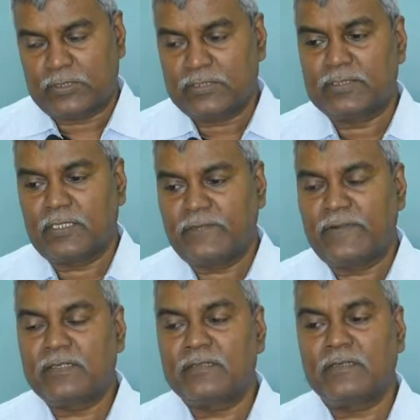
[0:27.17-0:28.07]
this is an
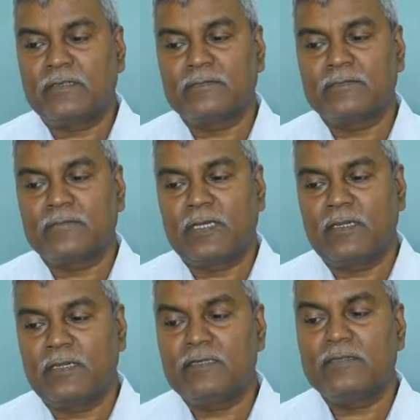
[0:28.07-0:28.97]
event I
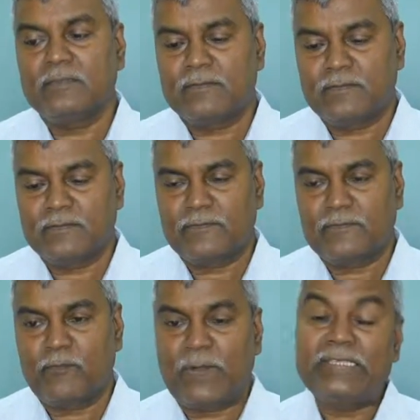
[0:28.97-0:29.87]
learned
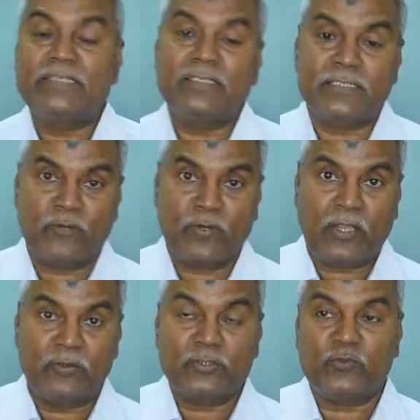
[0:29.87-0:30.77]
from my teacher when
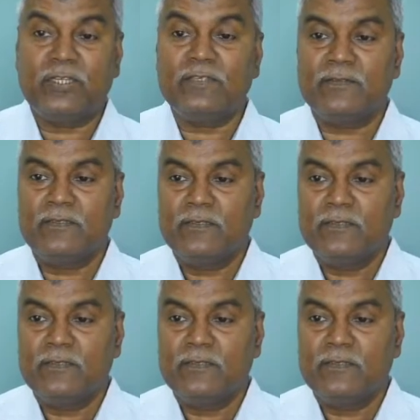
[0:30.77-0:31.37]
I was a student.